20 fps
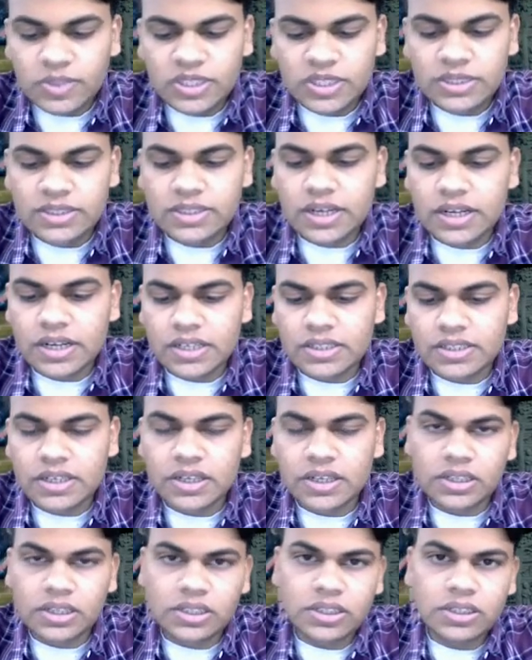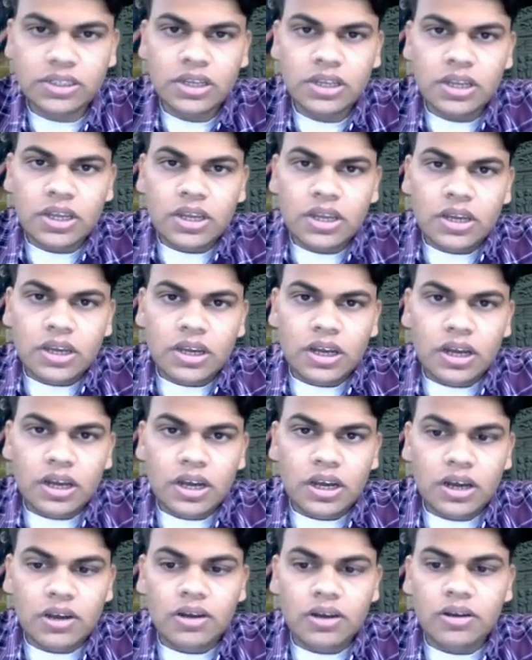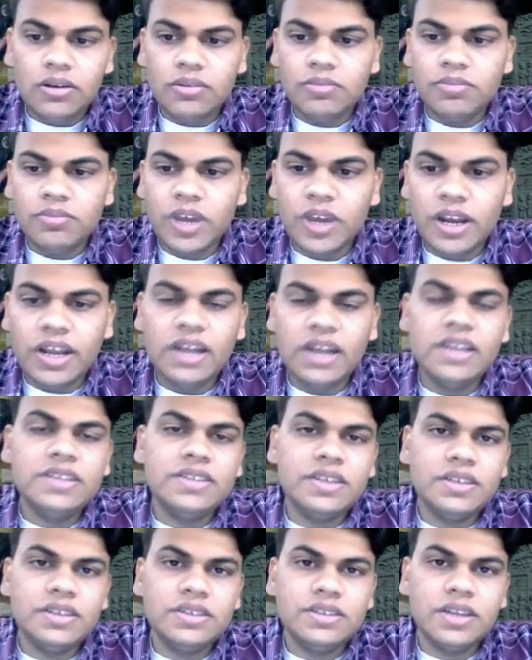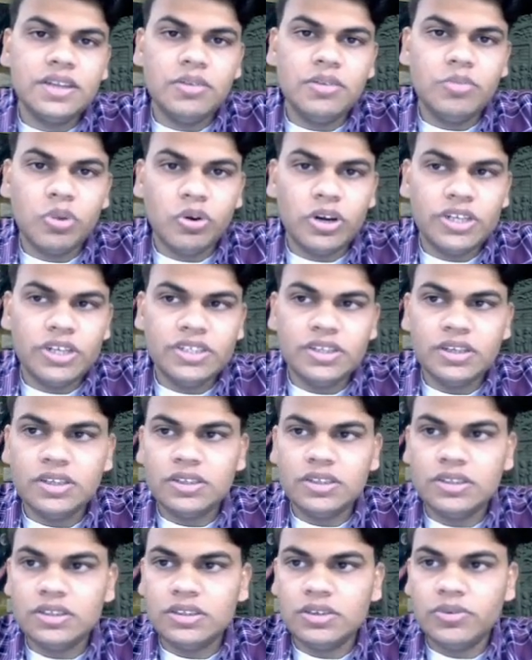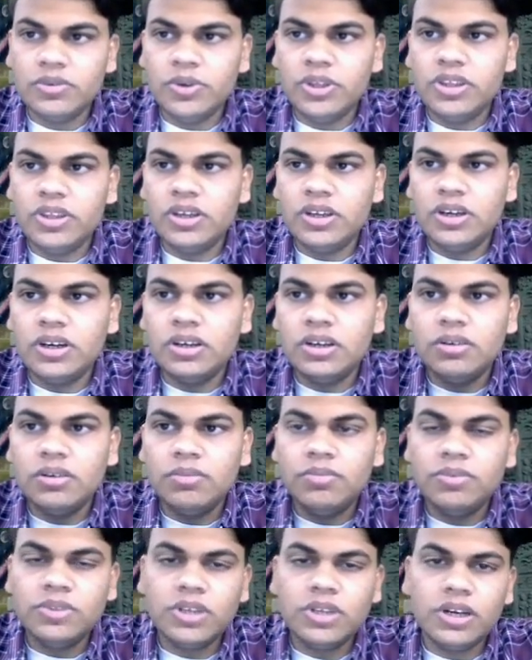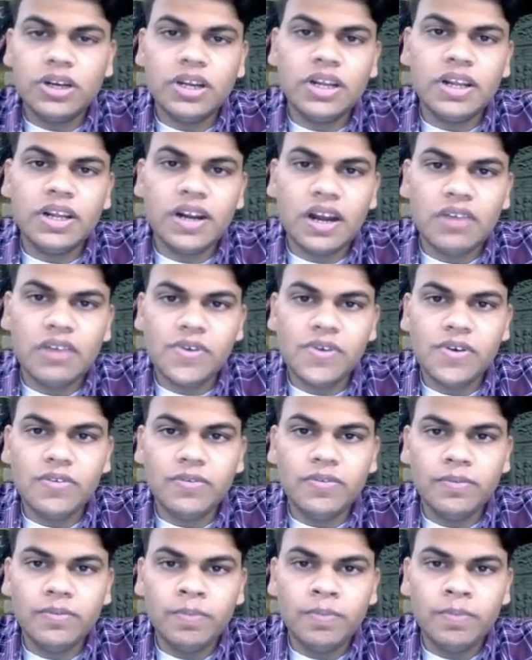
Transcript: statistical analysis that provides us with a certain graph of